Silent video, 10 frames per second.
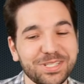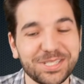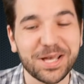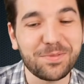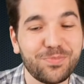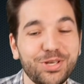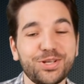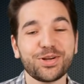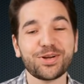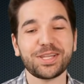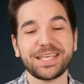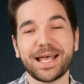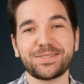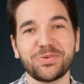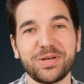done purely
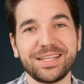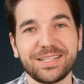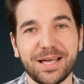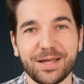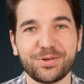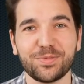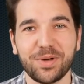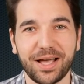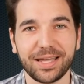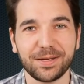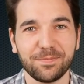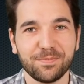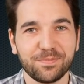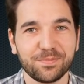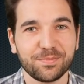as a way to undermine
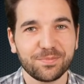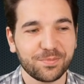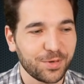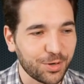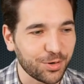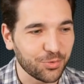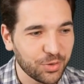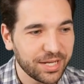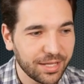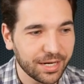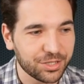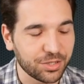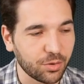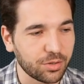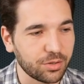her re-election
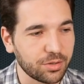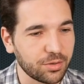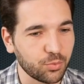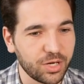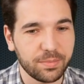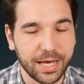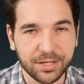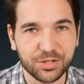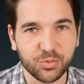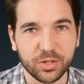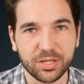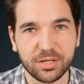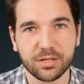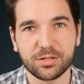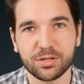or her rematch with
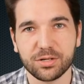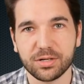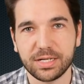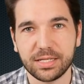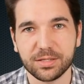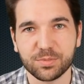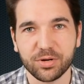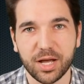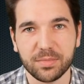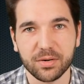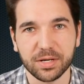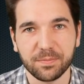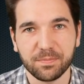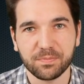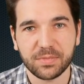Nina Turner in this primary.
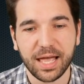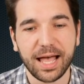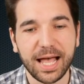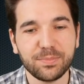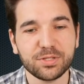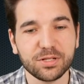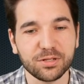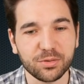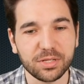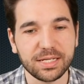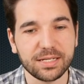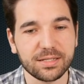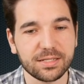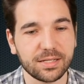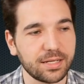Absolutely
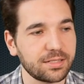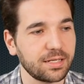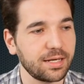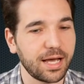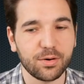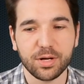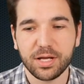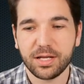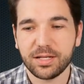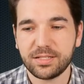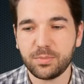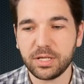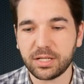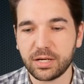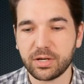disgusting. Now, to be
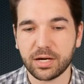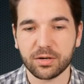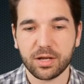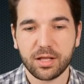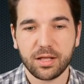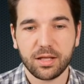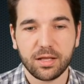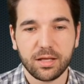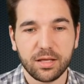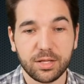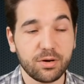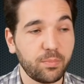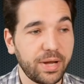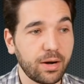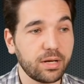clear here, there
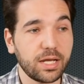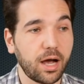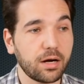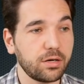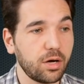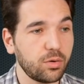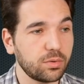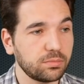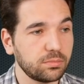apparently are no,